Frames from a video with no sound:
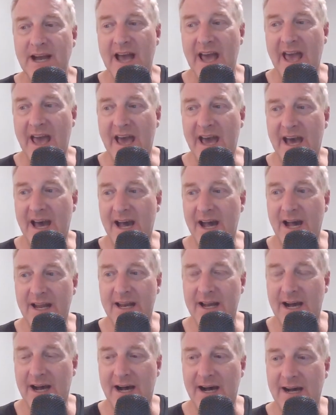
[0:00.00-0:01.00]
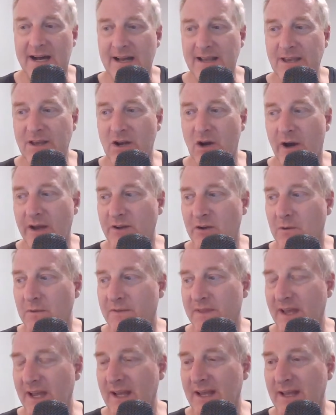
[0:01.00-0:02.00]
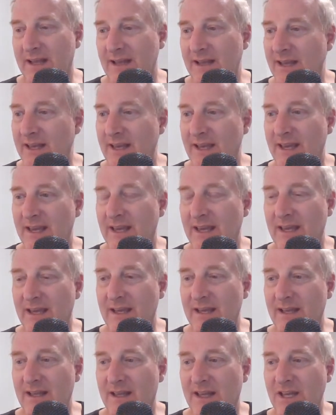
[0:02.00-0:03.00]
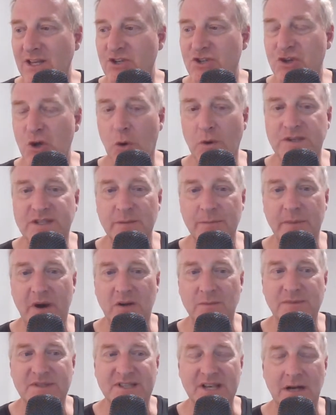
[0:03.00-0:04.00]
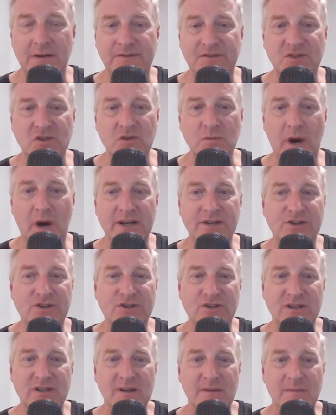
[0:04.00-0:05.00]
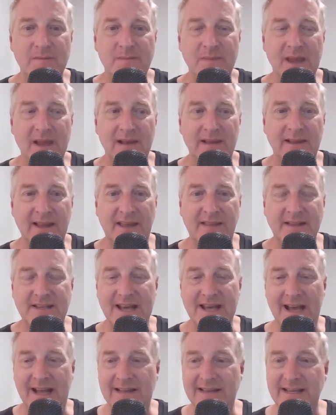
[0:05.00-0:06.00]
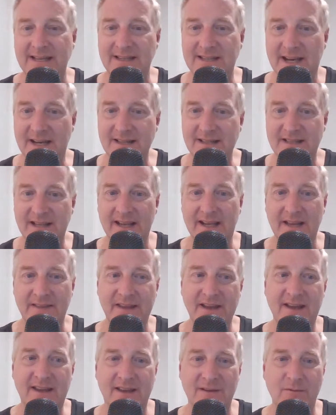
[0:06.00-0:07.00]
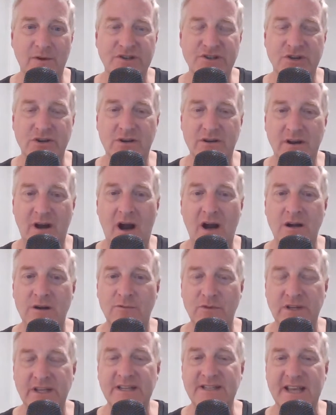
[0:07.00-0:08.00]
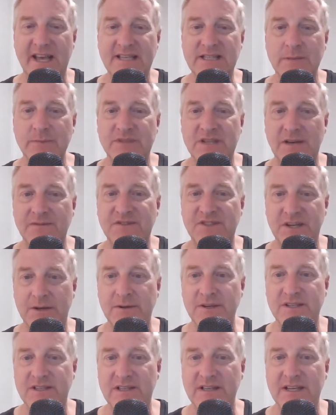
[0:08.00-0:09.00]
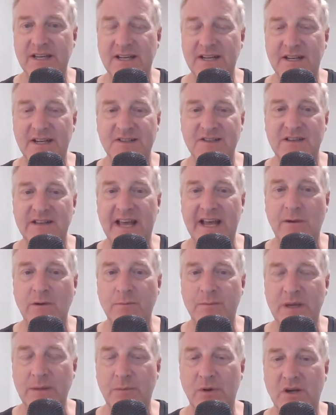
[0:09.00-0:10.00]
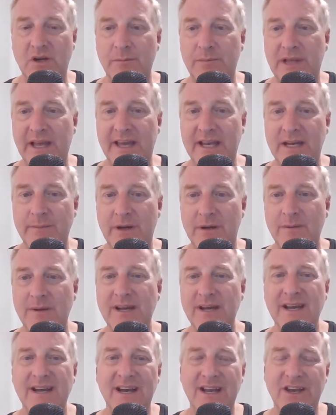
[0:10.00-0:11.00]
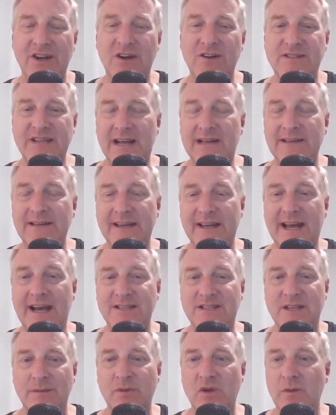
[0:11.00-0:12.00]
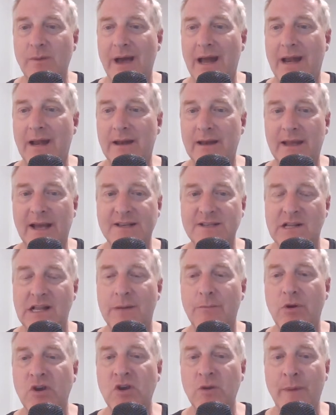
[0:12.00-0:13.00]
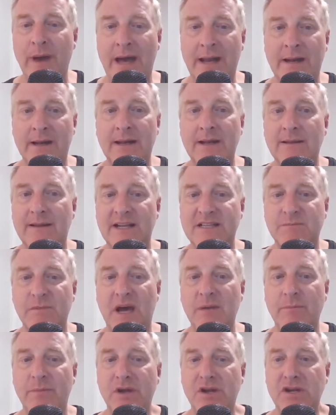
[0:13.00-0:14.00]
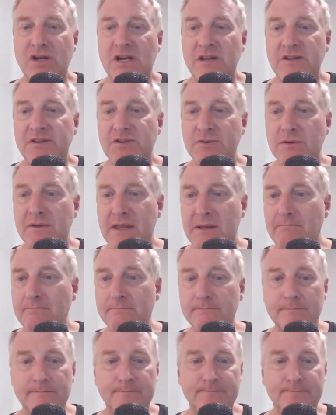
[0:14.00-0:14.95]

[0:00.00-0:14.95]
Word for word: and uh, you know i don't think he he jokes about himself too much like the tech lead does. Like I think Richard Heart really takes himself seriously and he doesn't like when people complain about him. You know, tech lead has some humanity, has a lot more humanity. That's my opinion on the two of them.